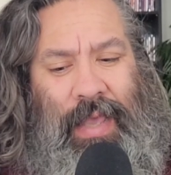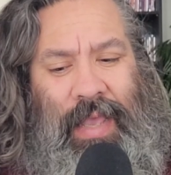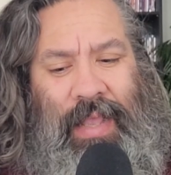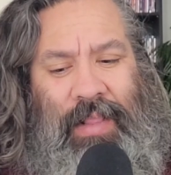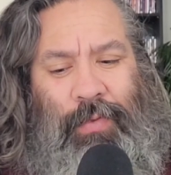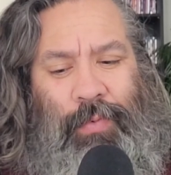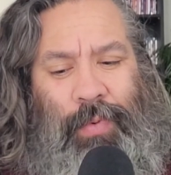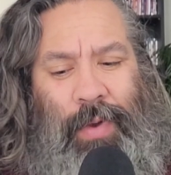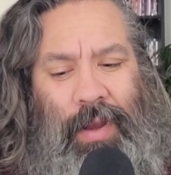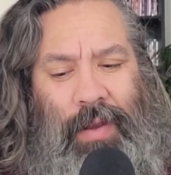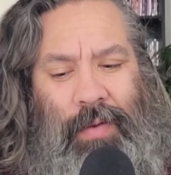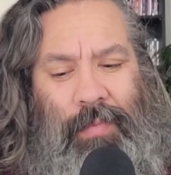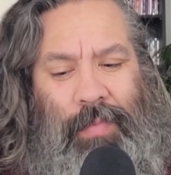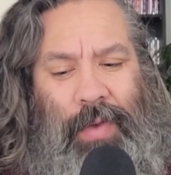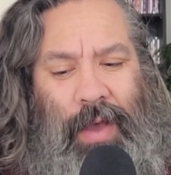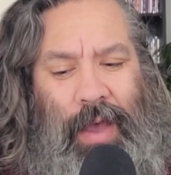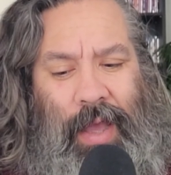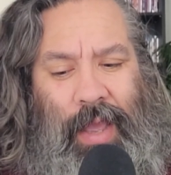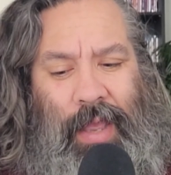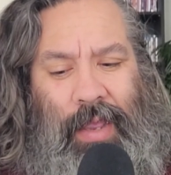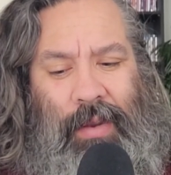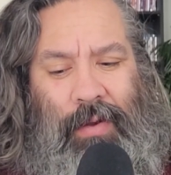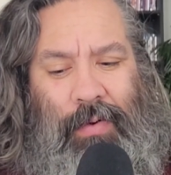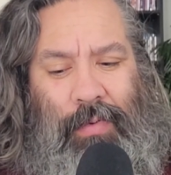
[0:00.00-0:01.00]
It's written
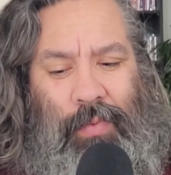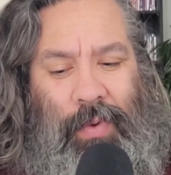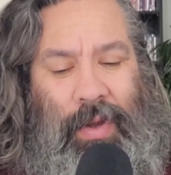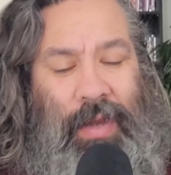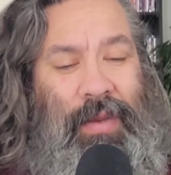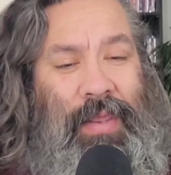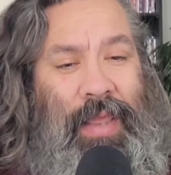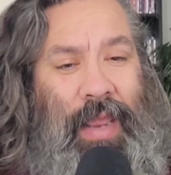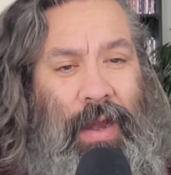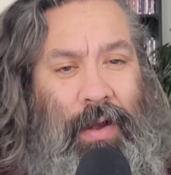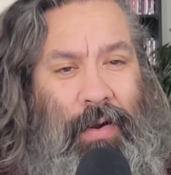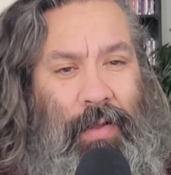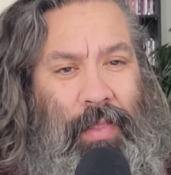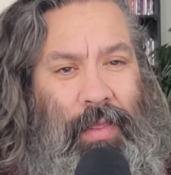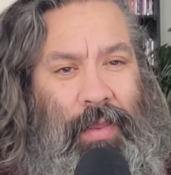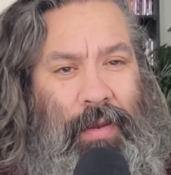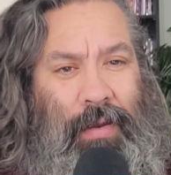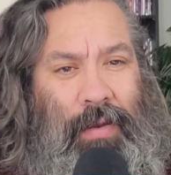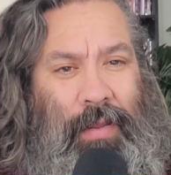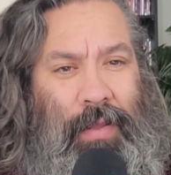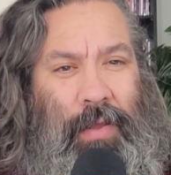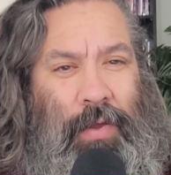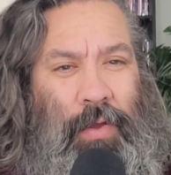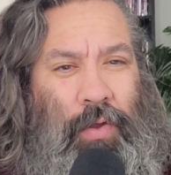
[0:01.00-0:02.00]
by Reed Carolyn,